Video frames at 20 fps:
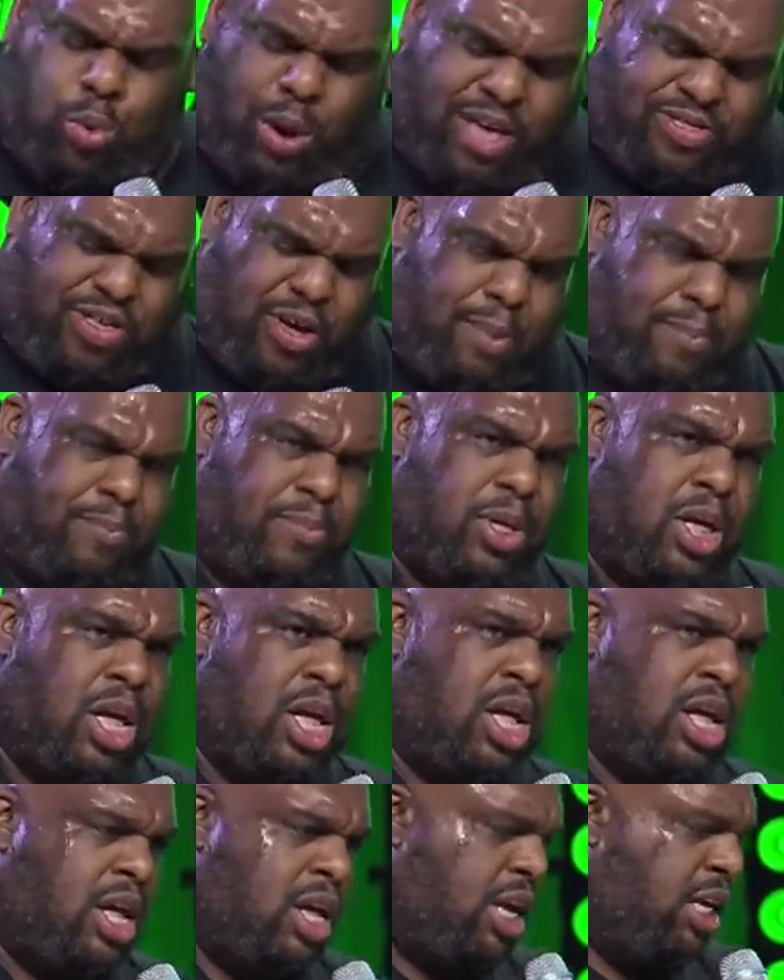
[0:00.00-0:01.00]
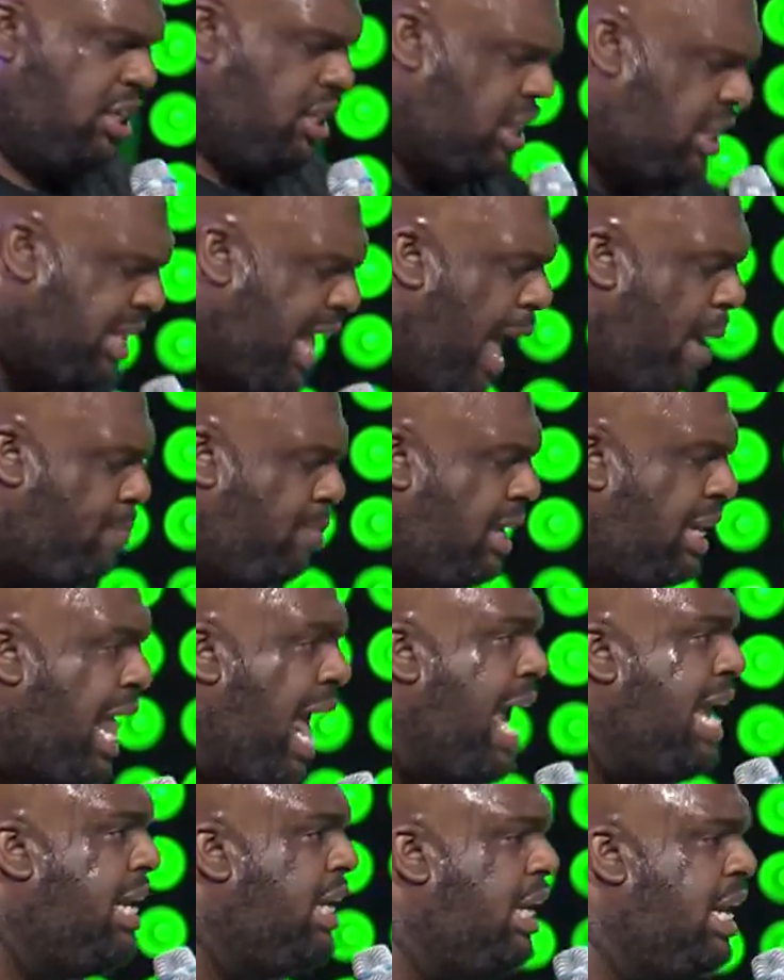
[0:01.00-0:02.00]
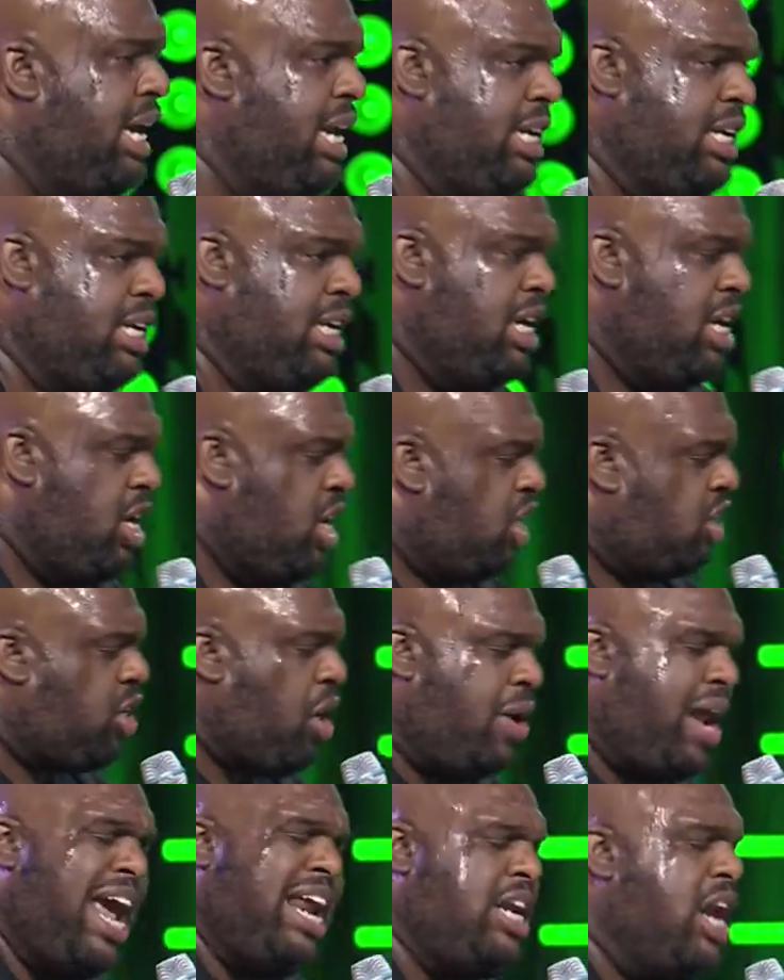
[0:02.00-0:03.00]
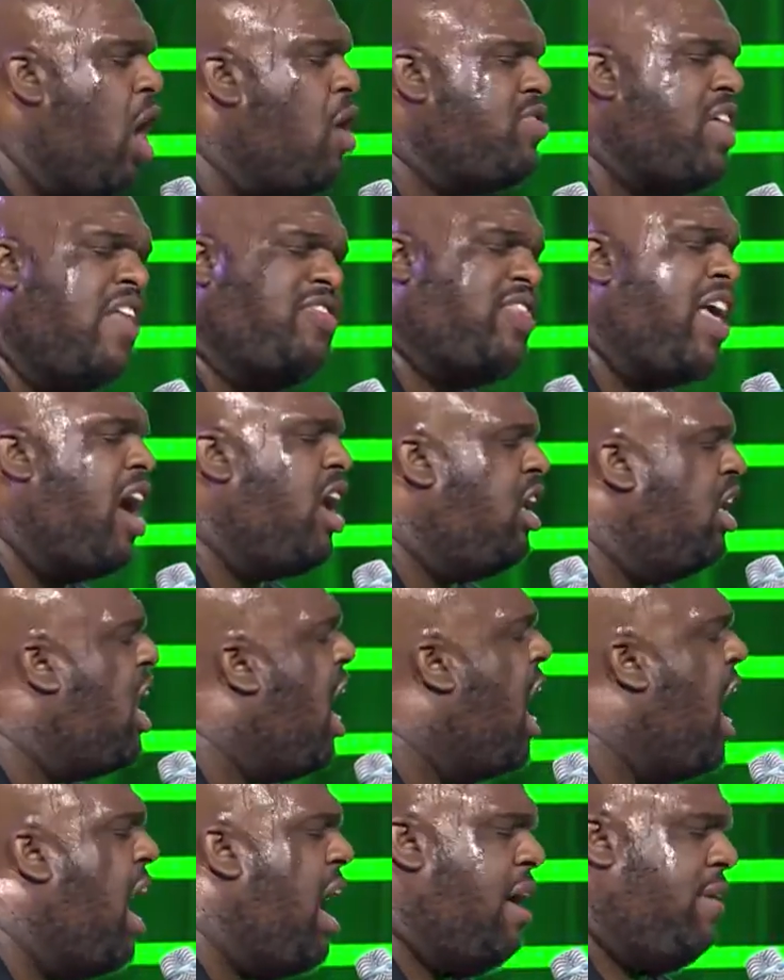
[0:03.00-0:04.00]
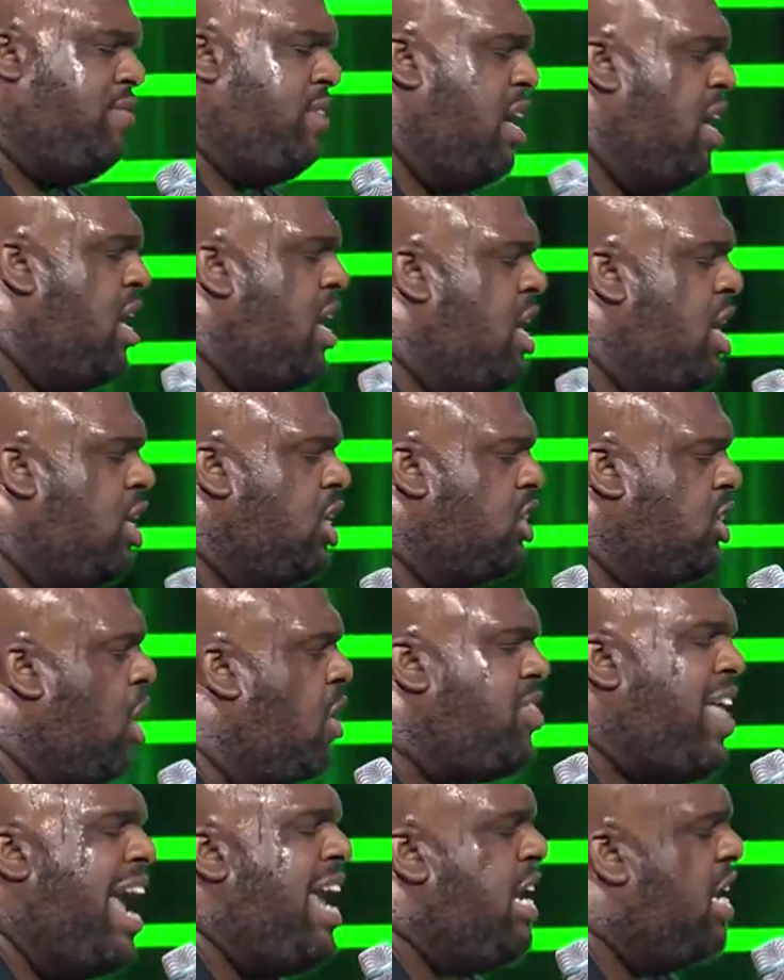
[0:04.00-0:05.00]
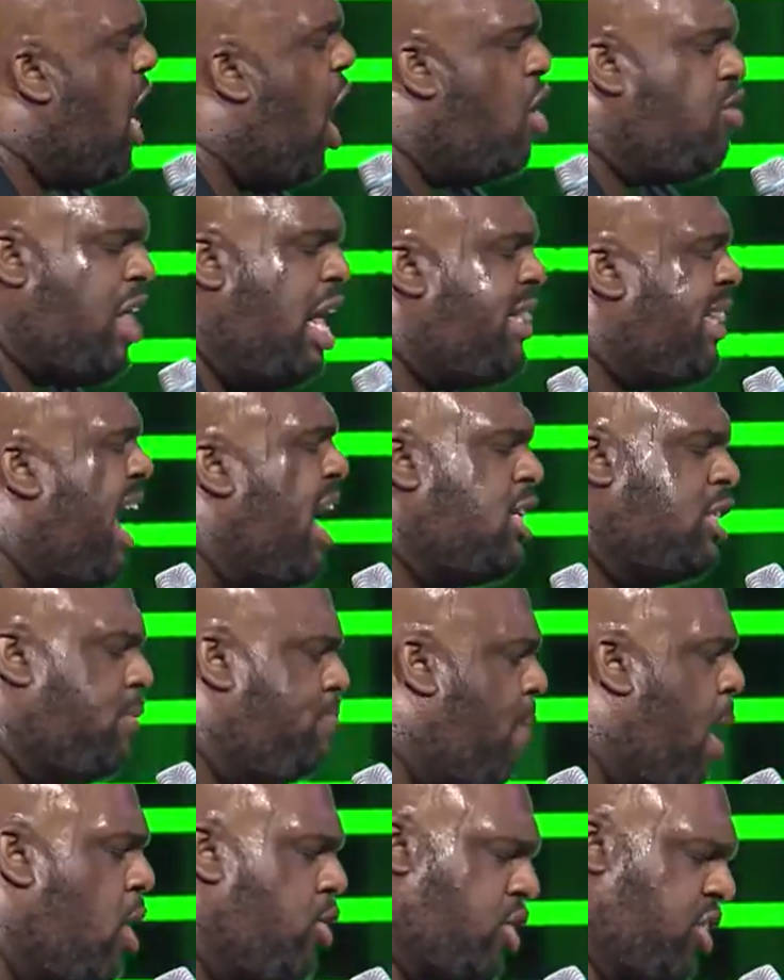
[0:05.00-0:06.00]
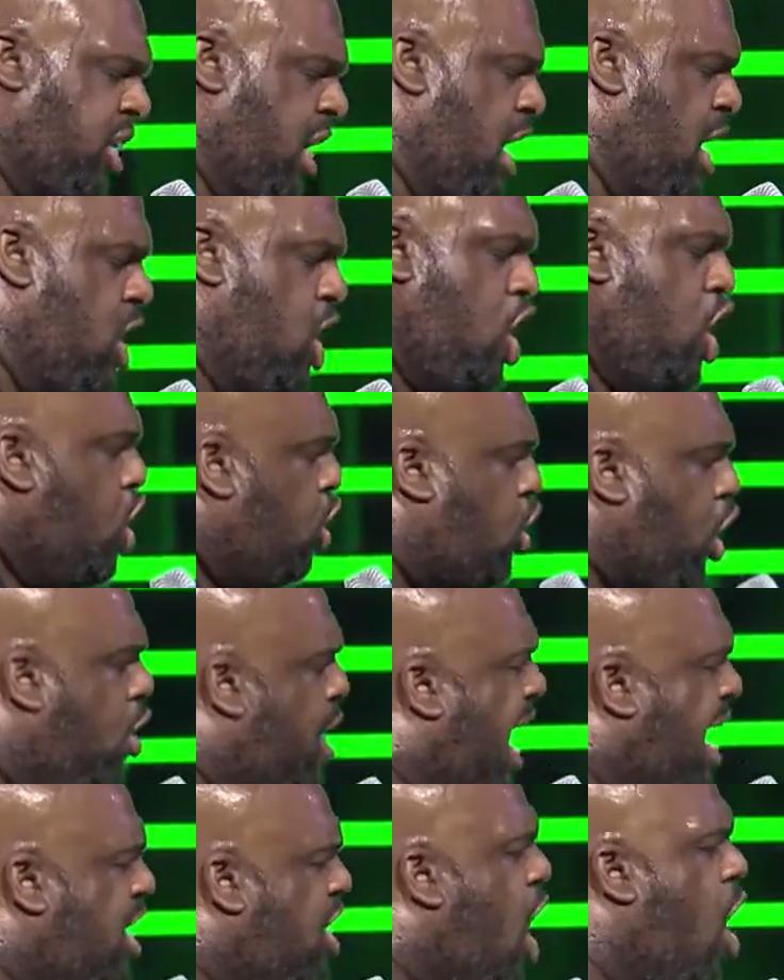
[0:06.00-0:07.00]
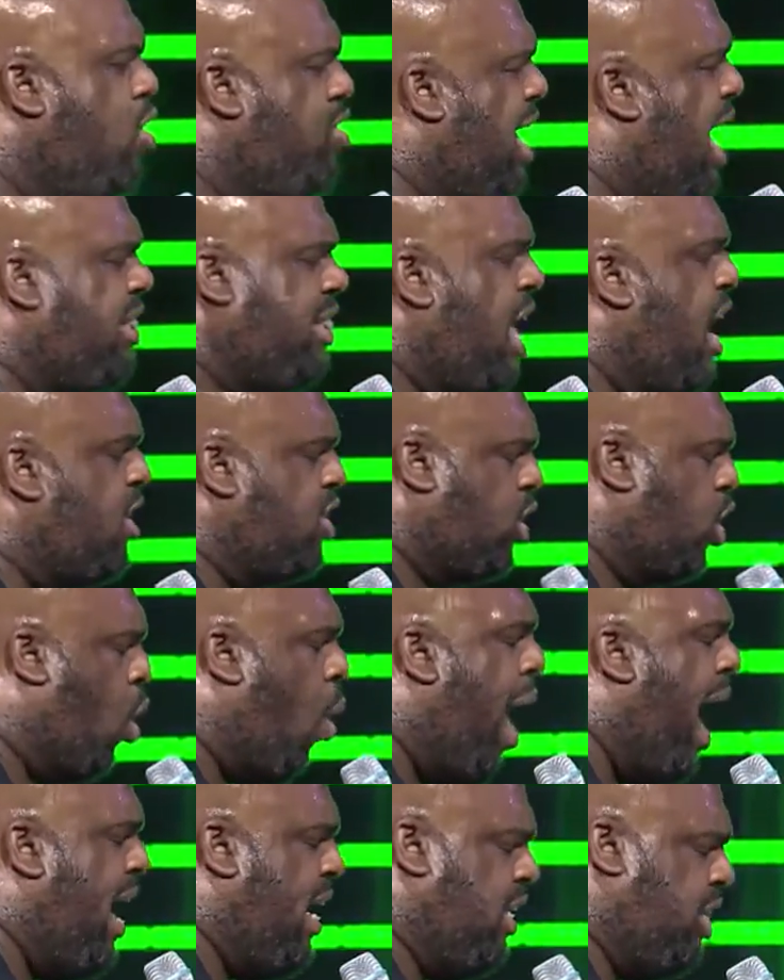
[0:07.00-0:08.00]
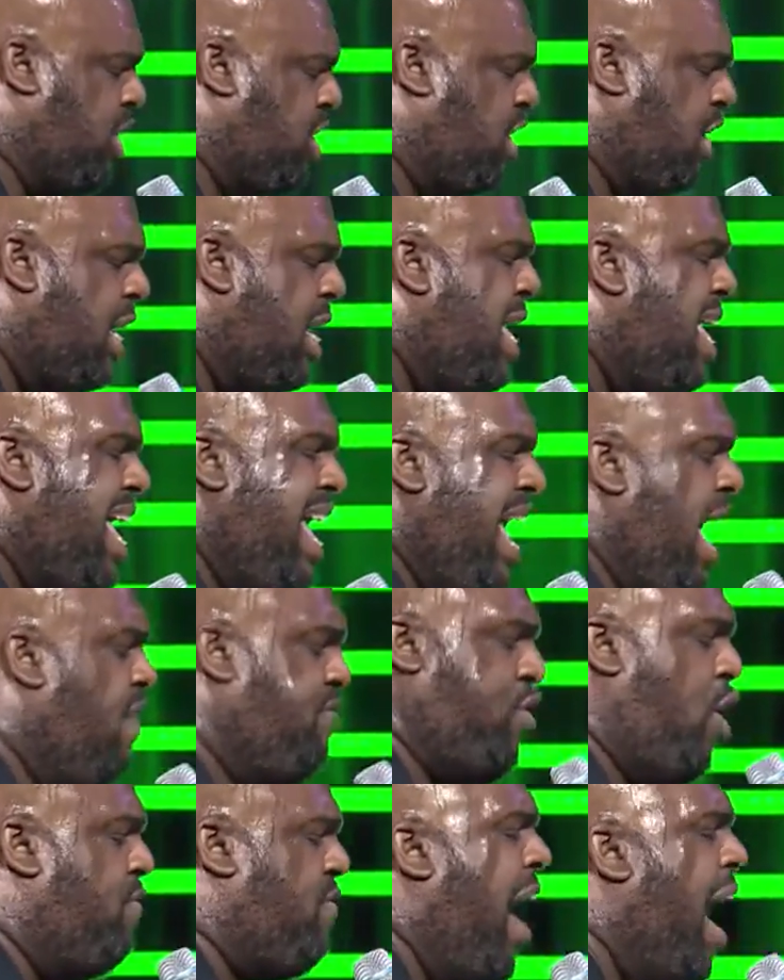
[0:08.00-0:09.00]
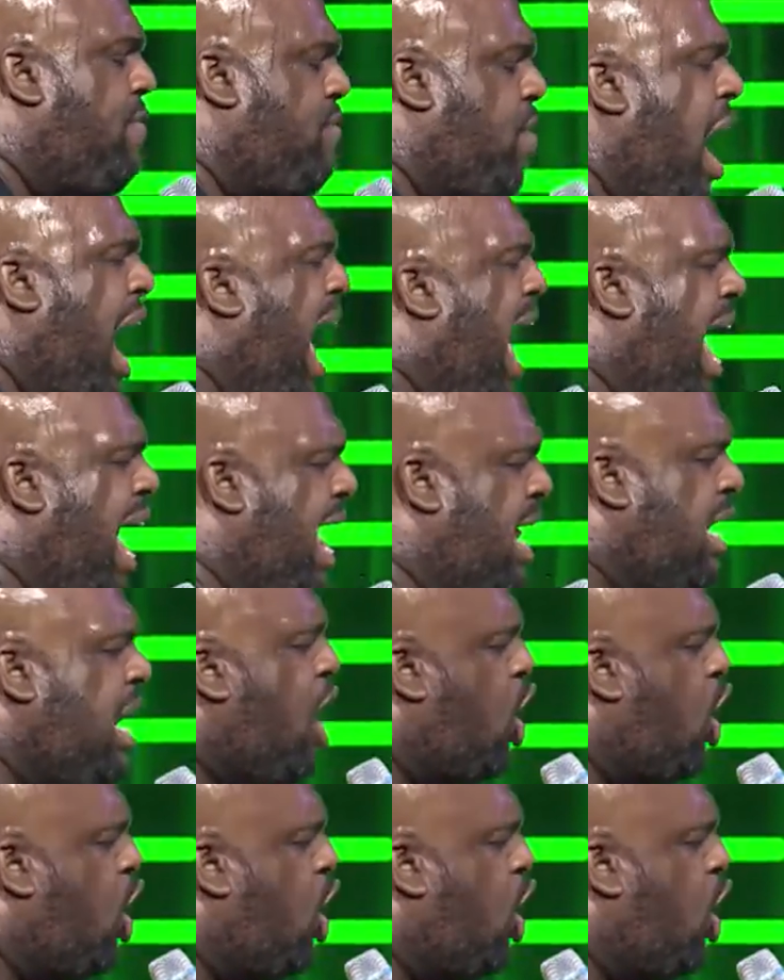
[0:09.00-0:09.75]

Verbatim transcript: with them step lightly so they know that they're loved, so they know that there's mercy, so they know that there's grace. If you've ever had